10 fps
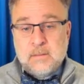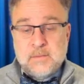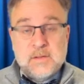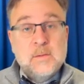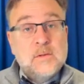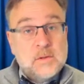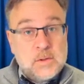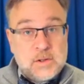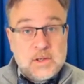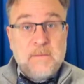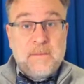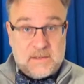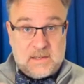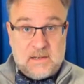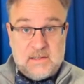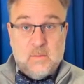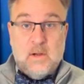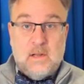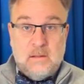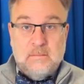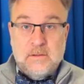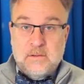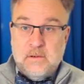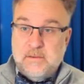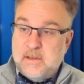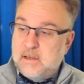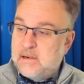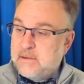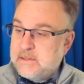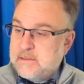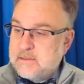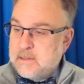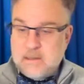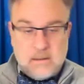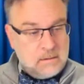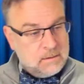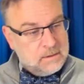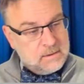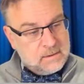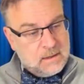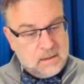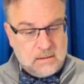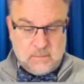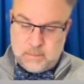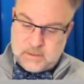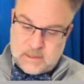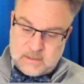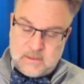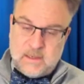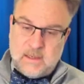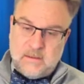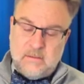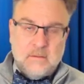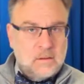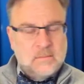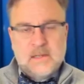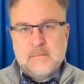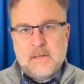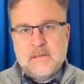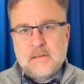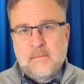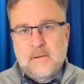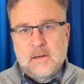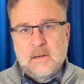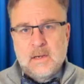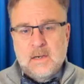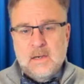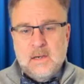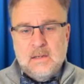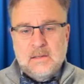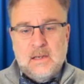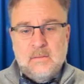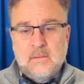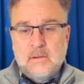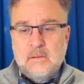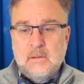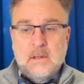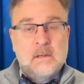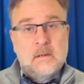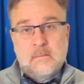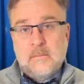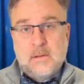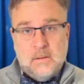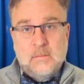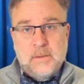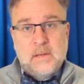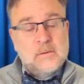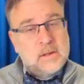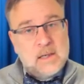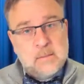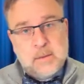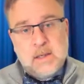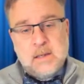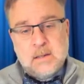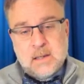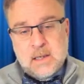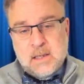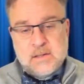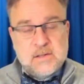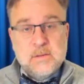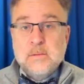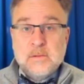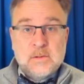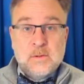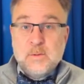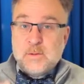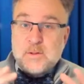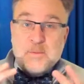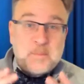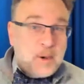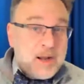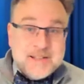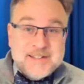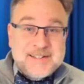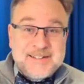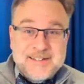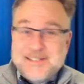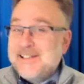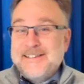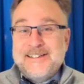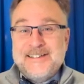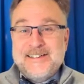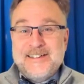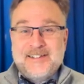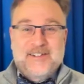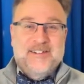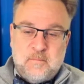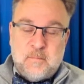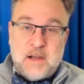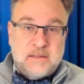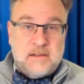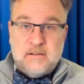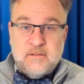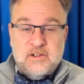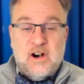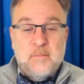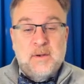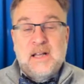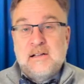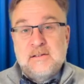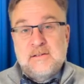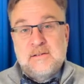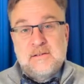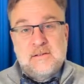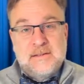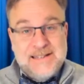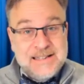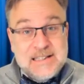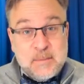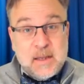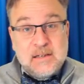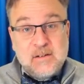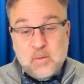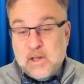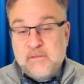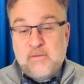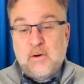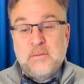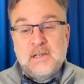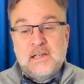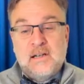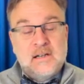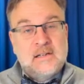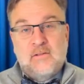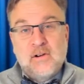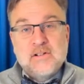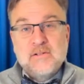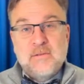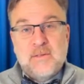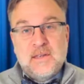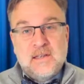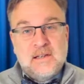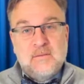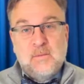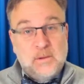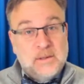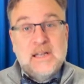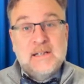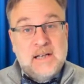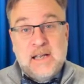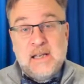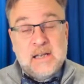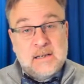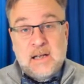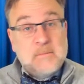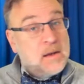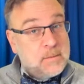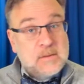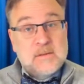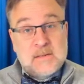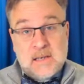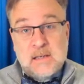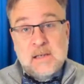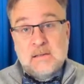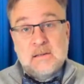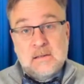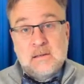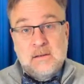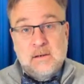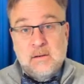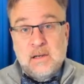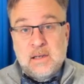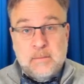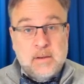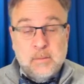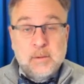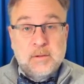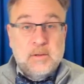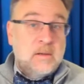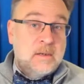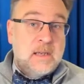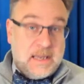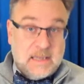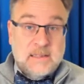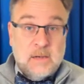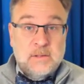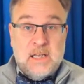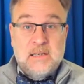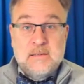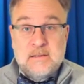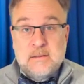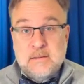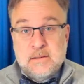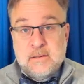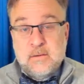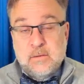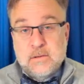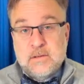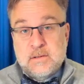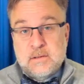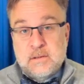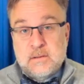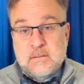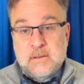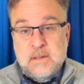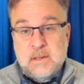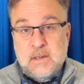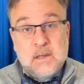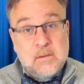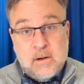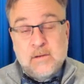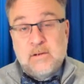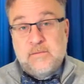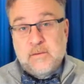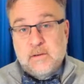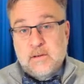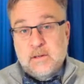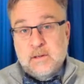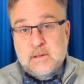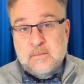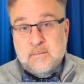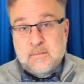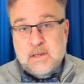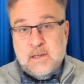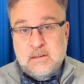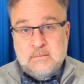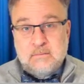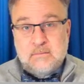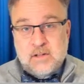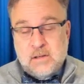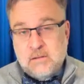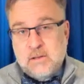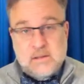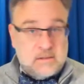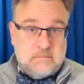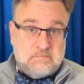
Students who synthesize well, you sort of say, I read this here and this here, put that together, oh, that means something. They will, you know, be able to get a B. And students who surprise and delight the teacher by their sharp analysis and independent, well-formulated and original thinking will get an A. And I'm happy to say that, you know, I am able to hand out A's in this course quite often. I generally,